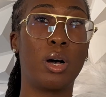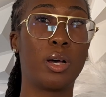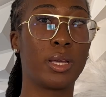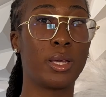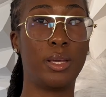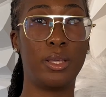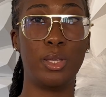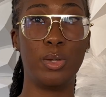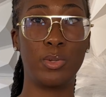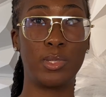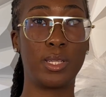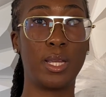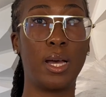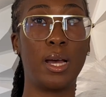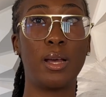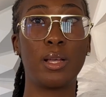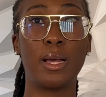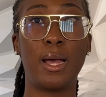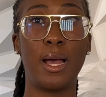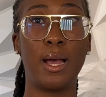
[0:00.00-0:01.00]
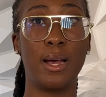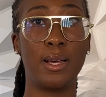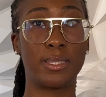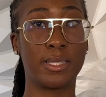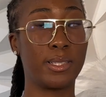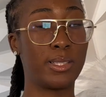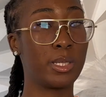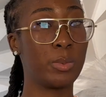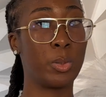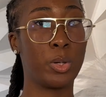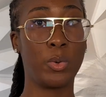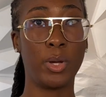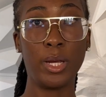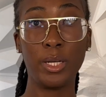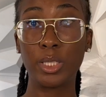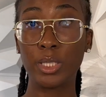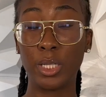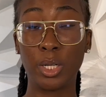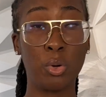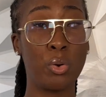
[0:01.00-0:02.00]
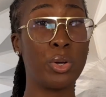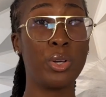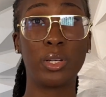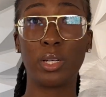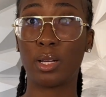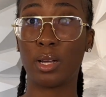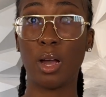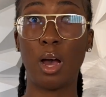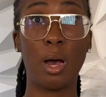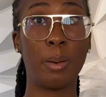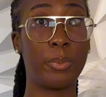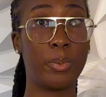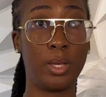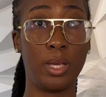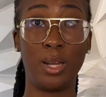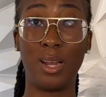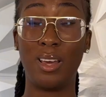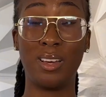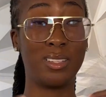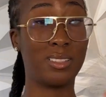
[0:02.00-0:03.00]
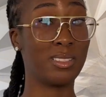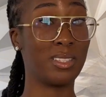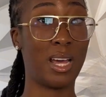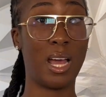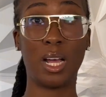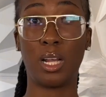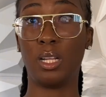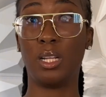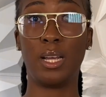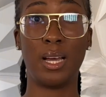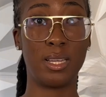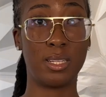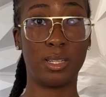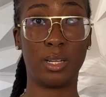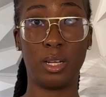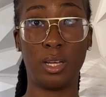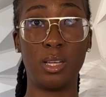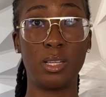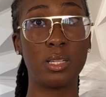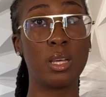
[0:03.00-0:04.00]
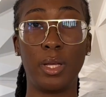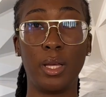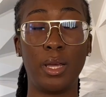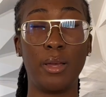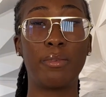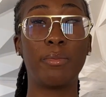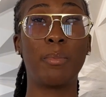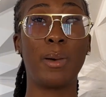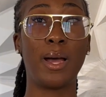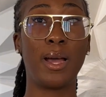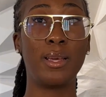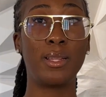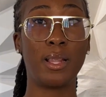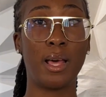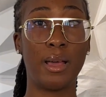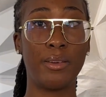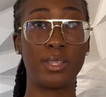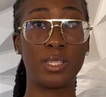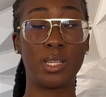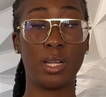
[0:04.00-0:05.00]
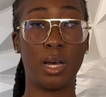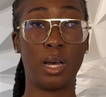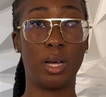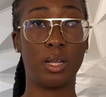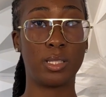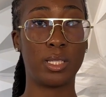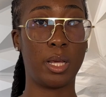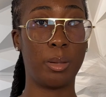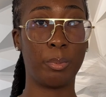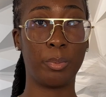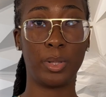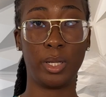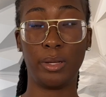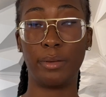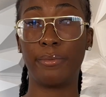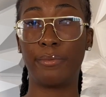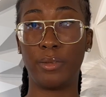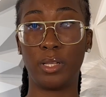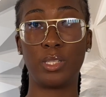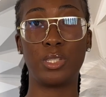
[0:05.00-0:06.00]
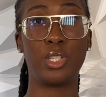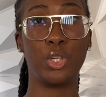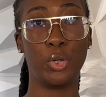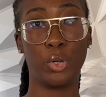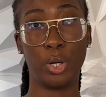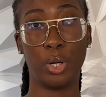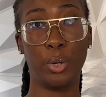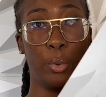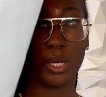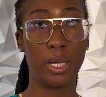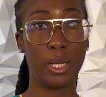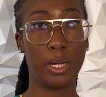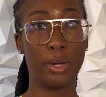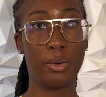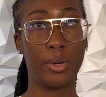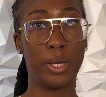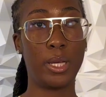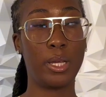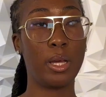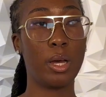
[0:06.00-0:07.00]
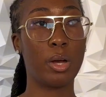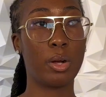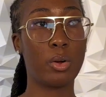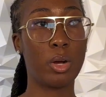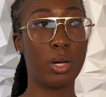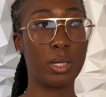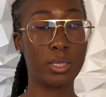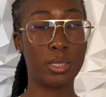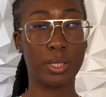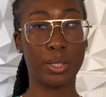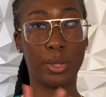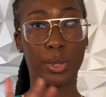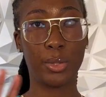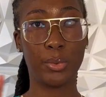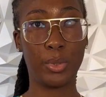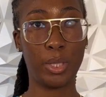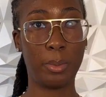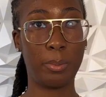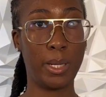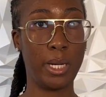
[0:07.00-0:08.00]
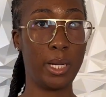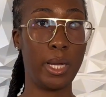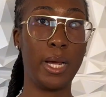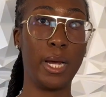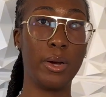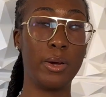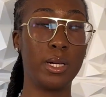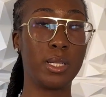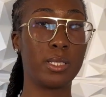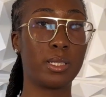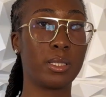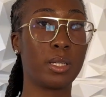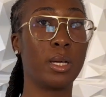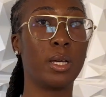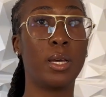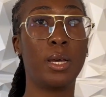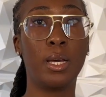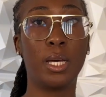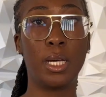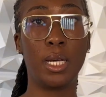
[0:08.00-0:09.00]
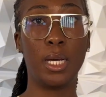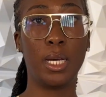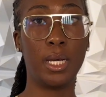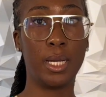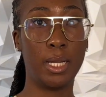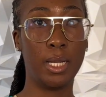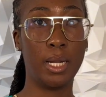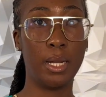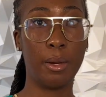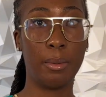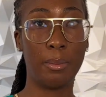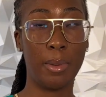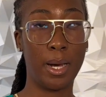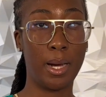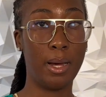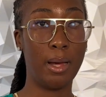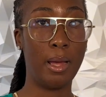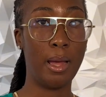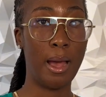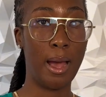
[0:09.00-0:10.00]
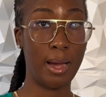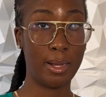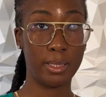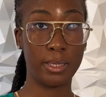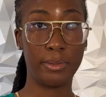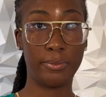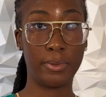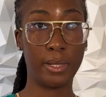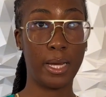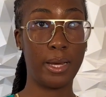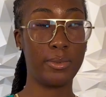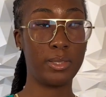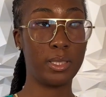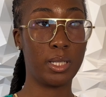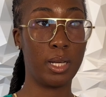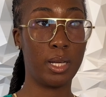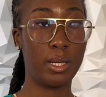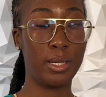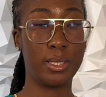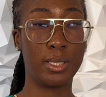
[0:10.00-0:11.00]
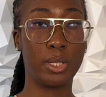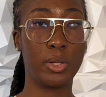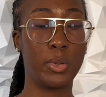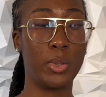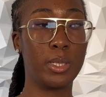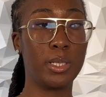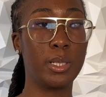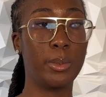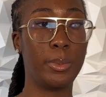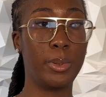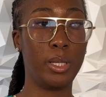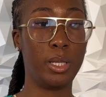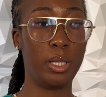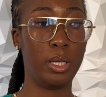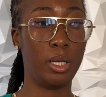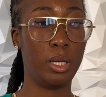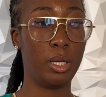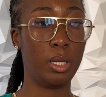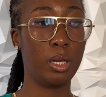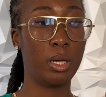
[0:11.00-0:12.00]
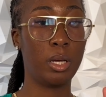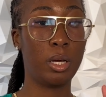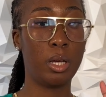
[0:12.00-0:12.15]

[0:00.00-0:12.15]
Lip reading: can use that as inspiration, or you could copy it exactly as it is if my lifestyle template fits your own. To reiterate, across the 3 main areas in my active lifestyle is going to be